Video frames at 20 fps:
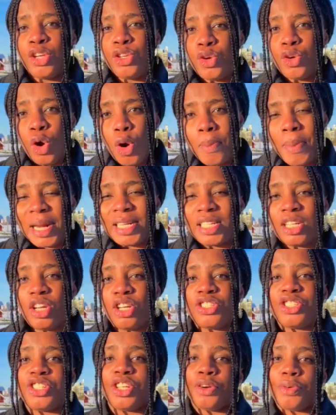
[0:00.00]
your
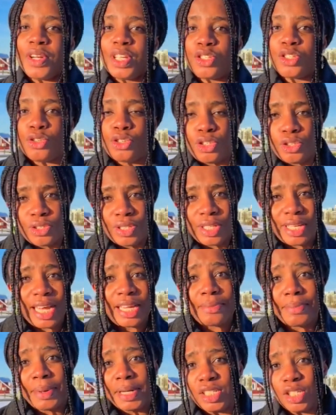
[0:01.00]
bachelor's degree to New
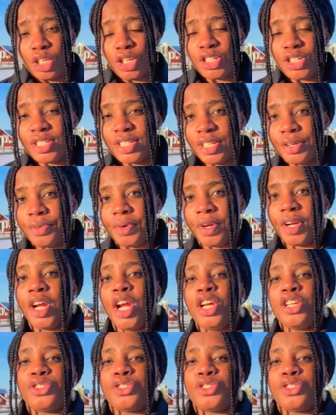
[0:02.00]
Zealand bachelor's degree.